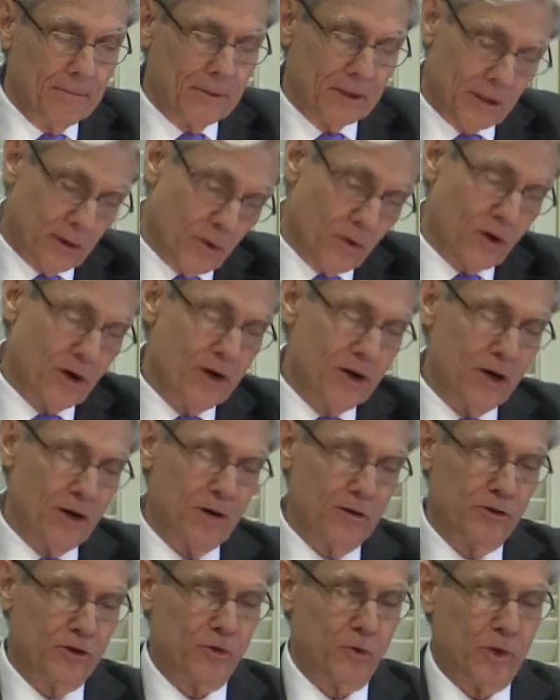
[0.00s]
But the Lord
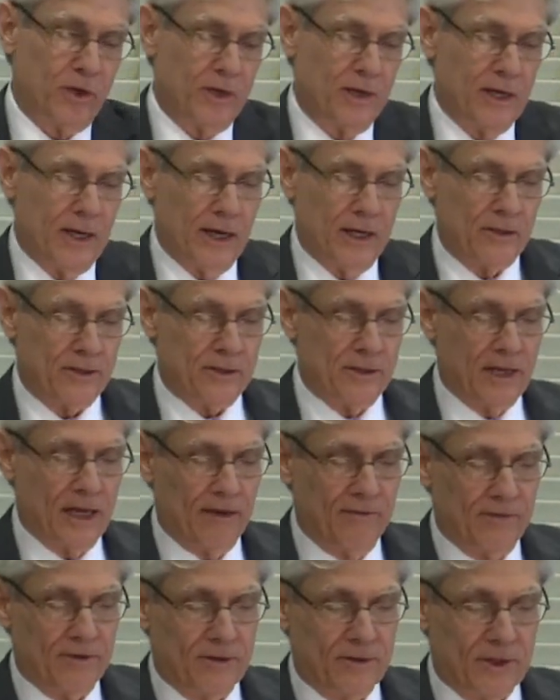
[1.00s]
knows we're dust,
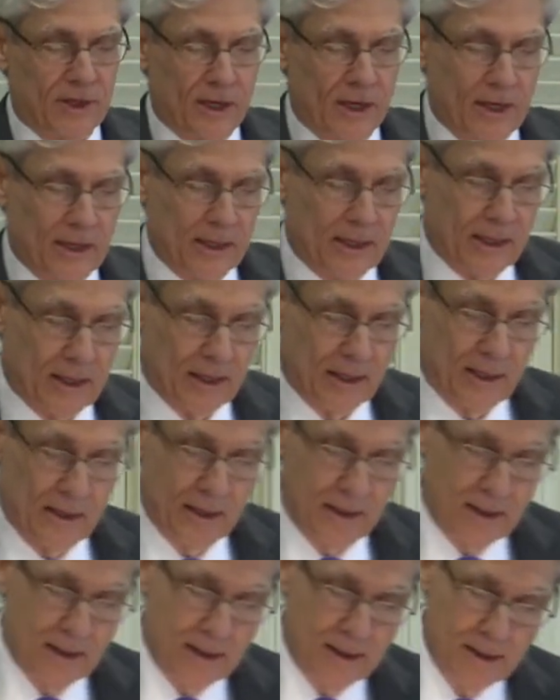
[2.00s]
David said,
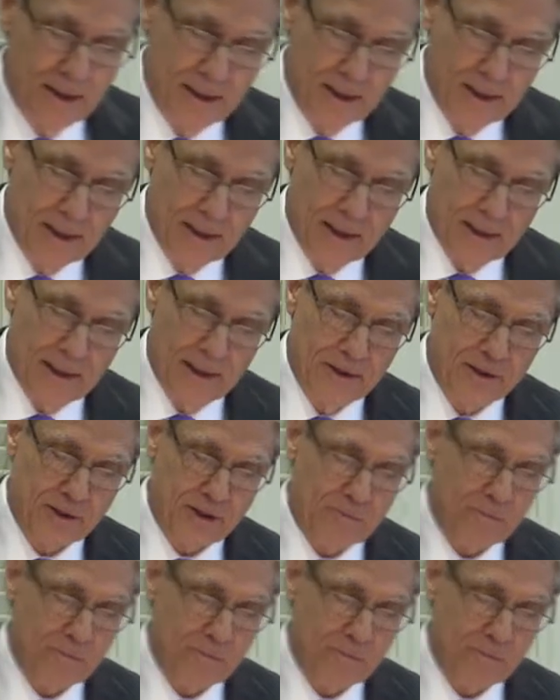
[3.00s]
and He's